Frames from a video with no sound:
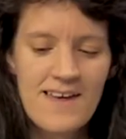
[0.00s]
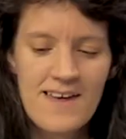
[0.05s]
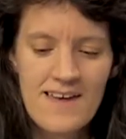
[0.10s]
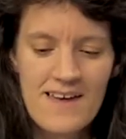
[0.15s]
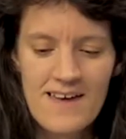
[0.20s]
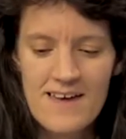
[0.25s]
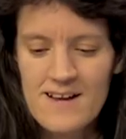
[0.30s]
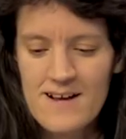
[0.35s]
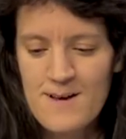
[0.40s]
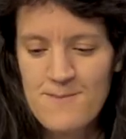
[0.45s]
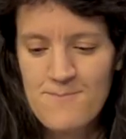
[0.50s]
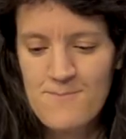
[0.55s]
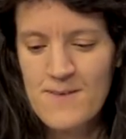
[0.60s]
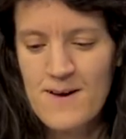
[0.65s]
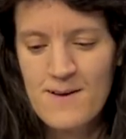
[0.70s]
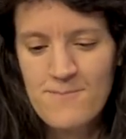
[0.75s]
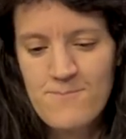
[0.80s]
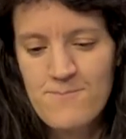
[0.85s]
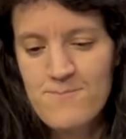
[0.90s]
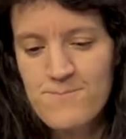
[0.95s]
and I'm,
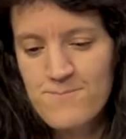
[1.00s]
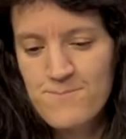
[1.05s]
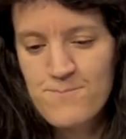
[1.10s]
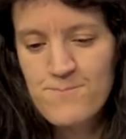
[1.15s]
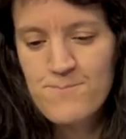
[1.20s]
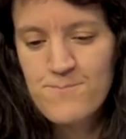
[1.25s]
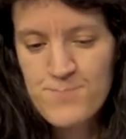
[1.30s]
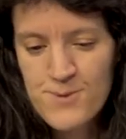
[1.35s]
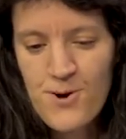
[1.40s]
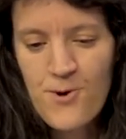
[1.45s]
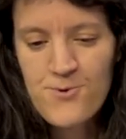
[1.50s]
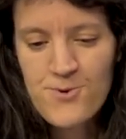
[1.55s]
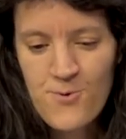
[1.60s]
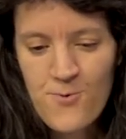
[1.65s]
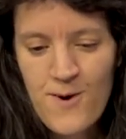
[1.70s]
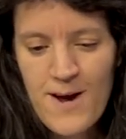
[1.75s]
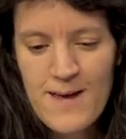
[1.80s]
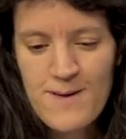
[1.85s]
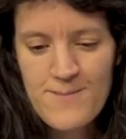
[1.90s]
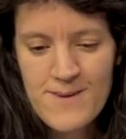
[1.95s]
I'm blown
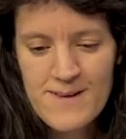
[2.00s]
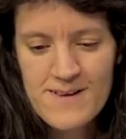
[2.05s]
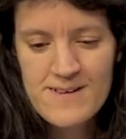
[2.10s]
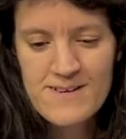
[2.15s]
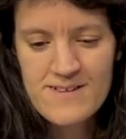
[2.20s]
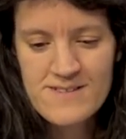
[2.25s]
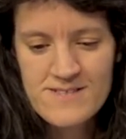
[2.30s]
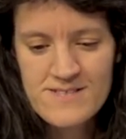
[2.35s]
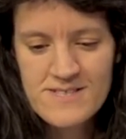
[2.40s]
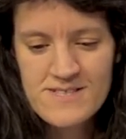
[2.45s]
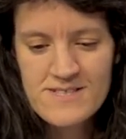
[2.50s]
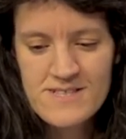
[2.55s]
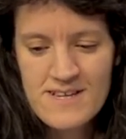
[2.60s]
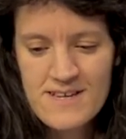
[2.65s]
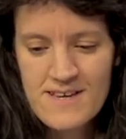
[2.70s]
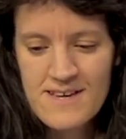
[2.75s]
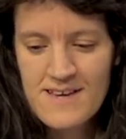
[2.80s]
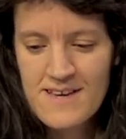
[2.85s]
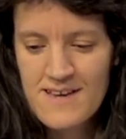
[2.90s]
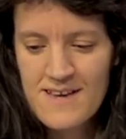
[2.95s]
away because
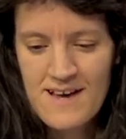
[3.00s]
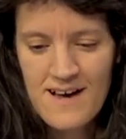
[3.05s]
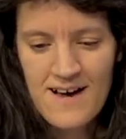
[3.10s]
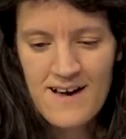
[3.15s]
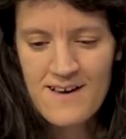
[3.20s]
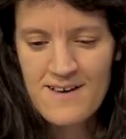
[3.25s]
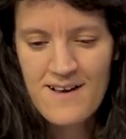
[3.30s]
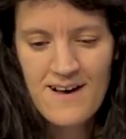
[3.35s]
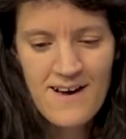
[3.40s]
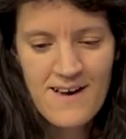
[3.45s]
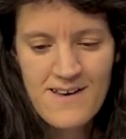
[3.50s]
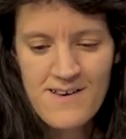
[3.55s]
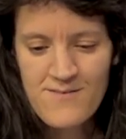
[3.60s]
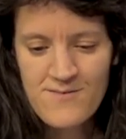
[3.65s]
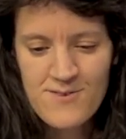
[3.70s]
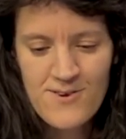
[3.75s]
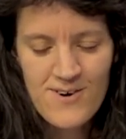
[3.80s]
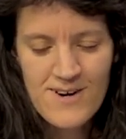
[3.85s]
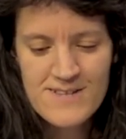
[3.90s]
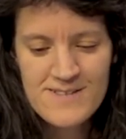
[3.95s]
I, I have
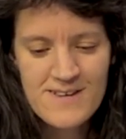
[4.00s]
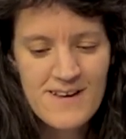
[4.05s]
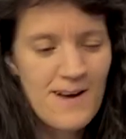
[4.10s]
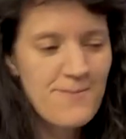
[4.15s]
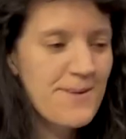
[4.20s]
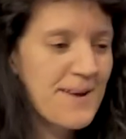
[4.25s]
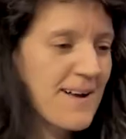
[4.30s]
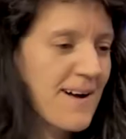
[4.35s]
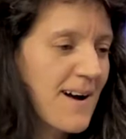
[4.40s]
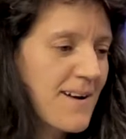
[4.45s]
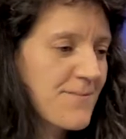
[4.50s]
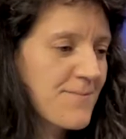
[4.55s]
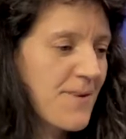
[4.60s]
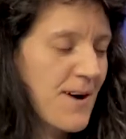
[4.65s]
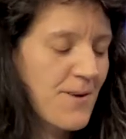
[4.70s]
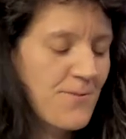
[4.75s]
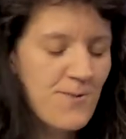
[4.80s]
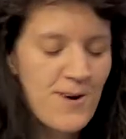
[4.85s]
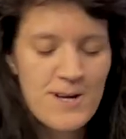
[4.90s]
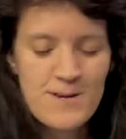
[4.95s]
no idea. I mean, I,
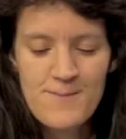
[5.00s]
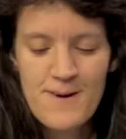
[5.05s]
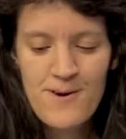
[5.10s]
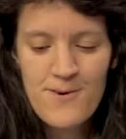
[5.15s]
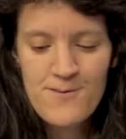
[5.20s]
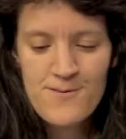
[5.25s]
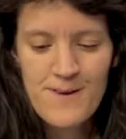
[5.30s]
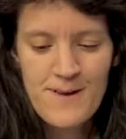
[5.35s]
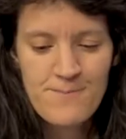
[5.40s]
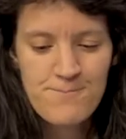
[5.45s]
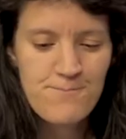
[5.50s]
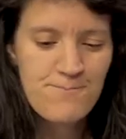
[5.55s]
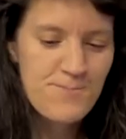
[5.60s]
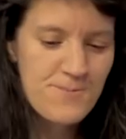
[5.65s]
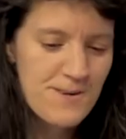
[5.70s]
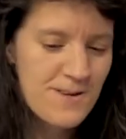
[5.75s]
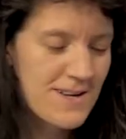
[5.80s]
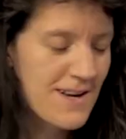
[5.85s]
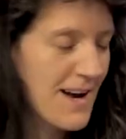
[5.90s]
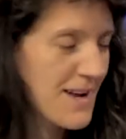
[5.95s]
I write about like
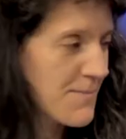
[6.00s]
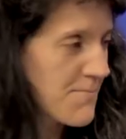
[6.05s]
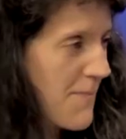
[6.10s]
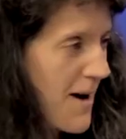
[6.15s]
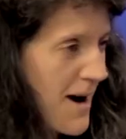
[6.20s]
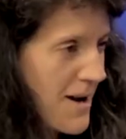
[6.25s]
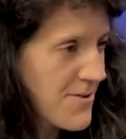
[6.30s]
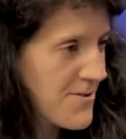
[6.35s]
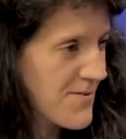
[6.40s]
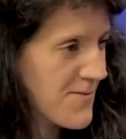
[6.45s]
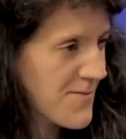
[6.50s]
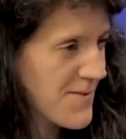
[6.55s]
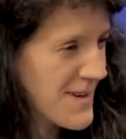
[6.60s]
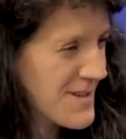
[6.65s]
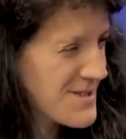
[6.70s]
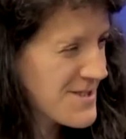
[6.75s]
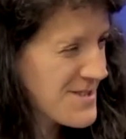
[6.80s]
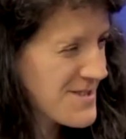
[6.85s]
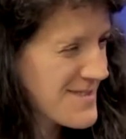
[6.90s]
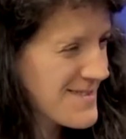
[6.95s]
kind of modern
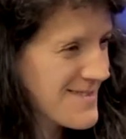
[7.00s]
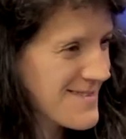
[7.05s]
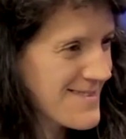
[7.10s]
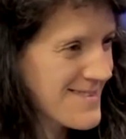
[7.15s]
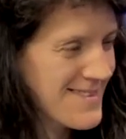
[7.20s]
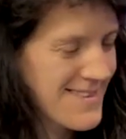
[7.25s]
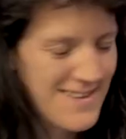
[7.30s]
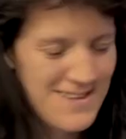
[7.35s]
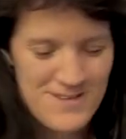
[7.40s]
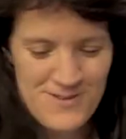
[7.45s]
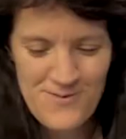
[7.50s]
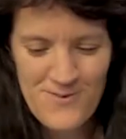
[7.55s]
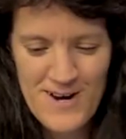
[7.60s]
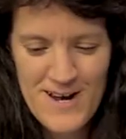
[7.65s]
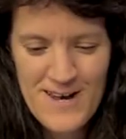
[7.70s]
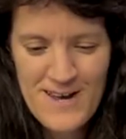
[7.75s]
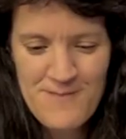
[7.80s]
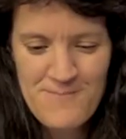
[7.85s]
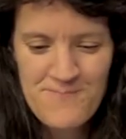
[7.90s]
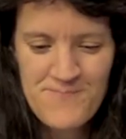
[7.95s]
fiction right. in a
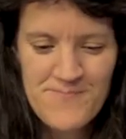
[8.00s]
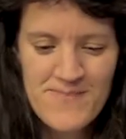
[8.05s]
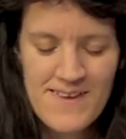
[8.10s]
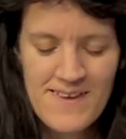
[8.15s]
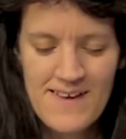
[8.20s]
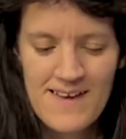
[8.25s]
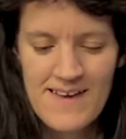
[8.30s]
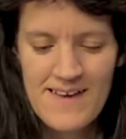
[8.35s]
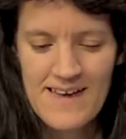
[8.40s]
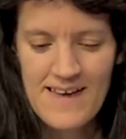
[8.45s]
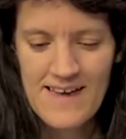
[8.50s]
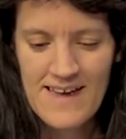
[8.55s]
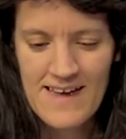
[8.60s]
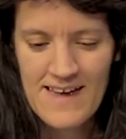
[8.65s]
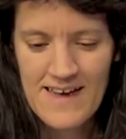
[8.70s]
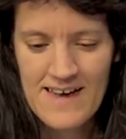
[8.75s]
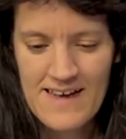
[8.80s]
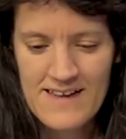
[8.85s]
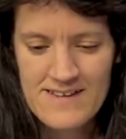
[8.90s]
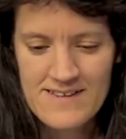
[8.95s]
way.
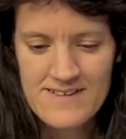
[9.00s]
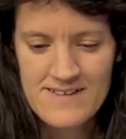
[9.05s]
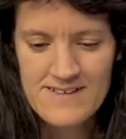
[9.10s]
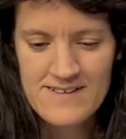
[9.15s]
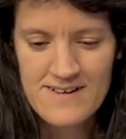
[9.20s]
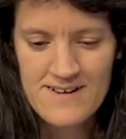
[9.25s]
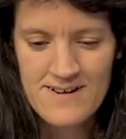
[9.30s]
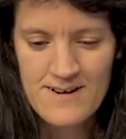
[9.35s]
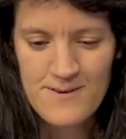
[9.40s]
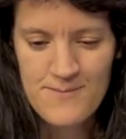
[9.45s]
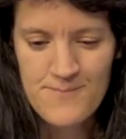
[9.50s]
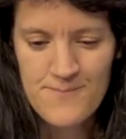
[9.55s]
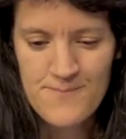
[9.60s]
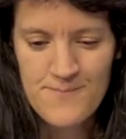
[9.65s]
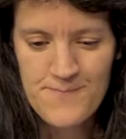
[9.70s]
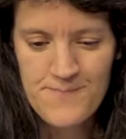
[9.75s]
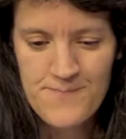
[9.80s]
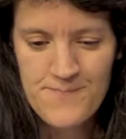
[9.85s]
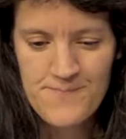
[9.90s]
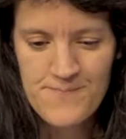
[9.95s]
And uh,
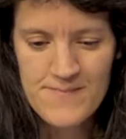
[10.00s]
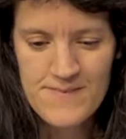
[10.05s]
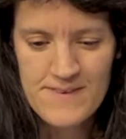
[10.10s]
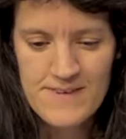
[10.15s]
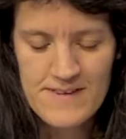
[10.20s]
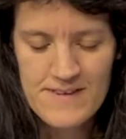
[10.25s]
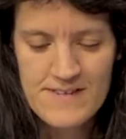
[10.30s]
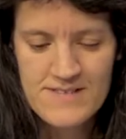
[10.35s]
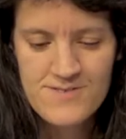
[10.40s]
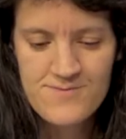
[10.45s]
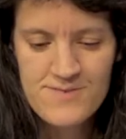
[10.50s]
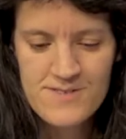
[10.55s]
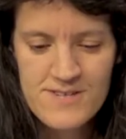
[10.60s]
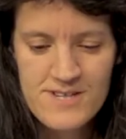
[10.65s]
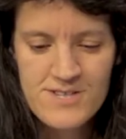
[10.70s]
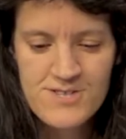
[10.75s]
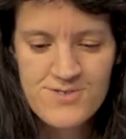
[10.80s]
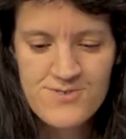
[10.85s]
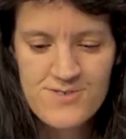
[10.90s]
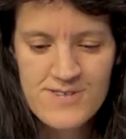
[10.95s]
it's really
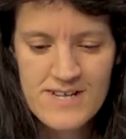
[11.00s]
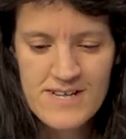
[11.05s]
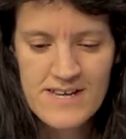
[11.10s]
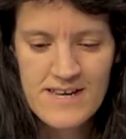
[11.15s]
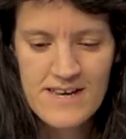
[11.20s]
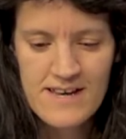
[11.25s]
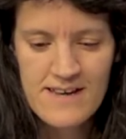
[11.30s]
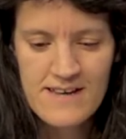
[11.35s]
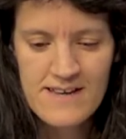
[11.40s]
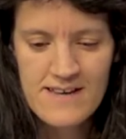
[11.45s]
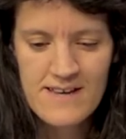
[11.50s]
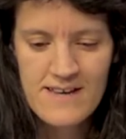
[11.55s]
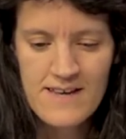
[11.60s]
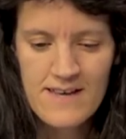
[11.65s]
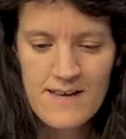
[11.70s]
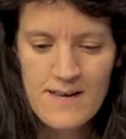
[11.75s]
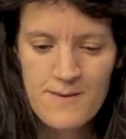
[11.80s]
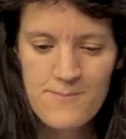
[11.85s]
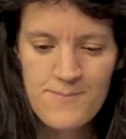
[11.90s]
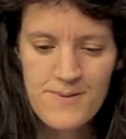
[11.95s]
intriguing
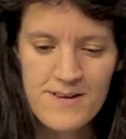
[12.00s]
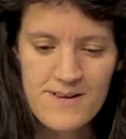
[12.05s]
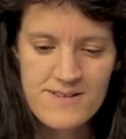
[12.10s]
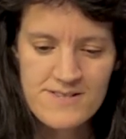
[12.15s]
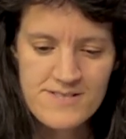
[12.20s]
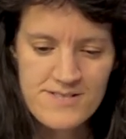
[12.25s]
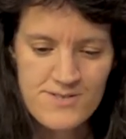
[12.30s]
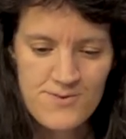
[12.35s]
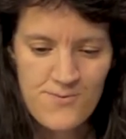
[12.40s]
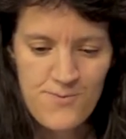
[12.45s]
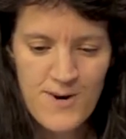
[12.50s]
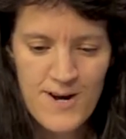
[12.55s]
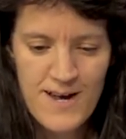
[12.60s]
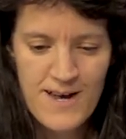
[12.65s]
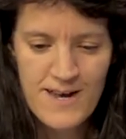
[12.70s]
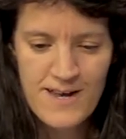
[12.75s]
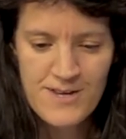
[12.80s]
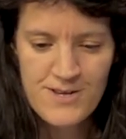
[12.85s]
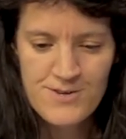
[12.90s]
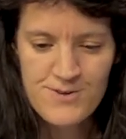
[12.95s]
because the
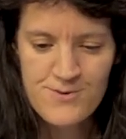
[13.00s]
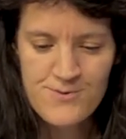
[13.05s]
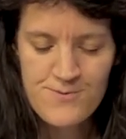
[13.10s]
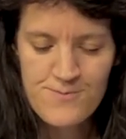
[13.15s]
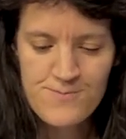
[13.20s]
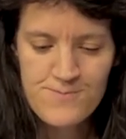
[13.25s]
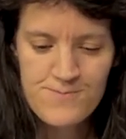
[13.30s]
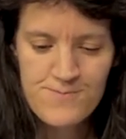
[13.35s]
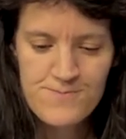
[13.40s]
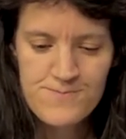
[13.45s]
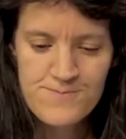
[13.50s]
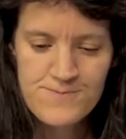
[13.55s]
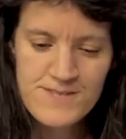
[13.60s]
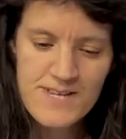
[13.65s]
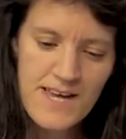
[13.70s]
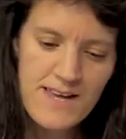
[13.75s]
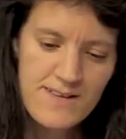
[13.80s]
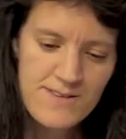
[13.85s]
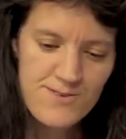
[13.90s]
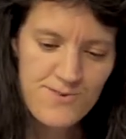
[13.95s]
way you
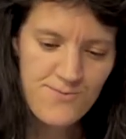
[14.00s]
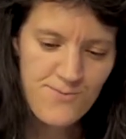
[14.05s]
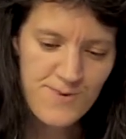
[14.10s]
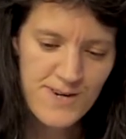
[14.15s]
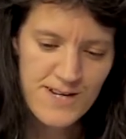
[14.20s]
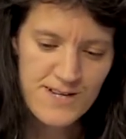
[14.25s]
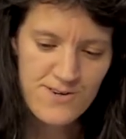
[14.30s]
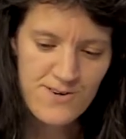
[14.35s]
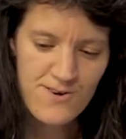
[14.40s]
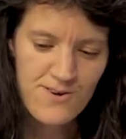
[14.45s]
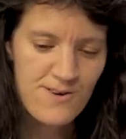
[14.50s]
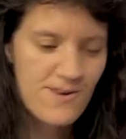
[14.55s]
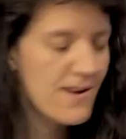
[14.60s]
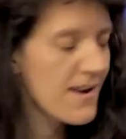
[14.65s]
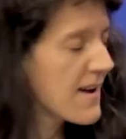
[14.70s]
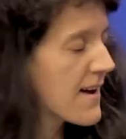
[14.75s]
take the reader